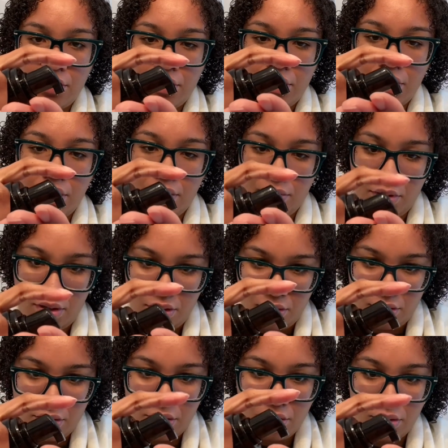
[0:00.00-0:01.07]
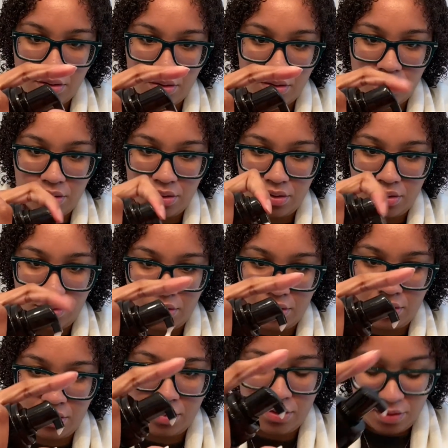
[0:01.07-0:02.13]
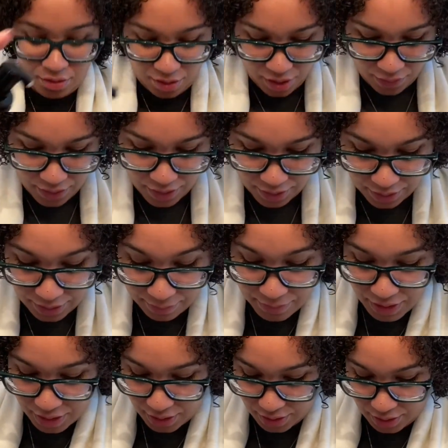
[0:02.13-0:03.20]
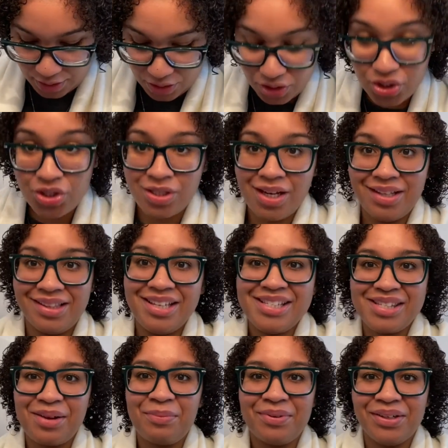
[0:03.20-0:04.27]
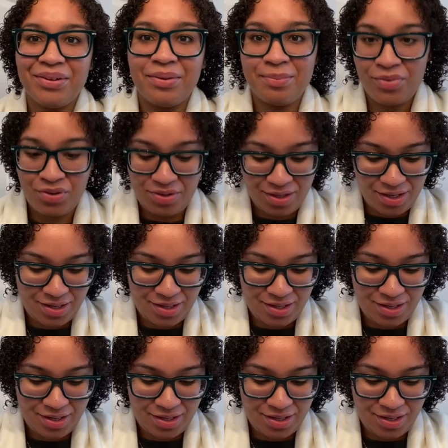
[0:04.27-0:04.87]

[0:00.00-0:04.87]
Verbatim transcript: Okay. All right, let me shake this up a little more.